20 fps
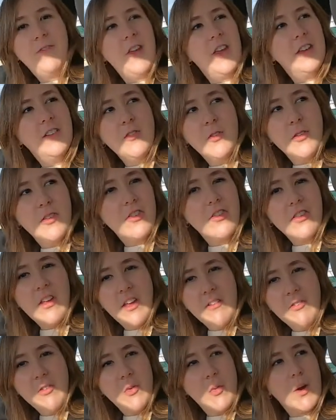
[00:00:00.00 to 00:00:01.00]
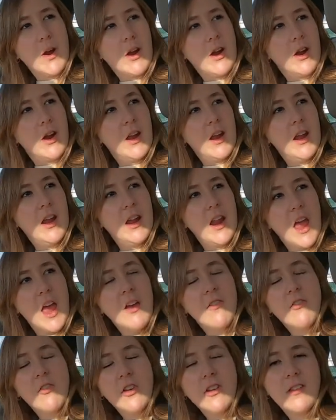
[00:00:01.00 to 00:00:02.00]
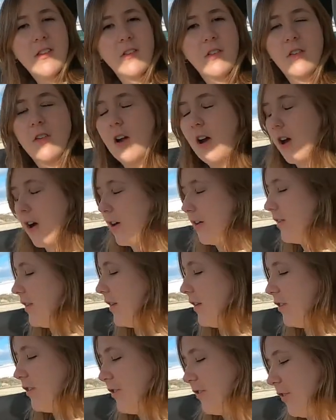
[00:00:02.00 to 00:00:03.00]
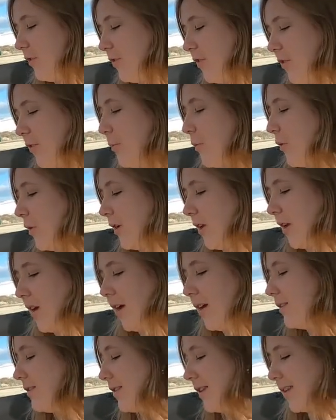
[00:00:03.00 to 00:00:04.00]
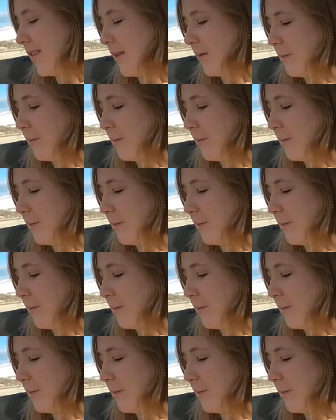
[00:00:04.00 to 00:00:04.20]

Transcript: fake noise is everywhere in yeah. every single car. That's pretty so much. disappointing. I don't like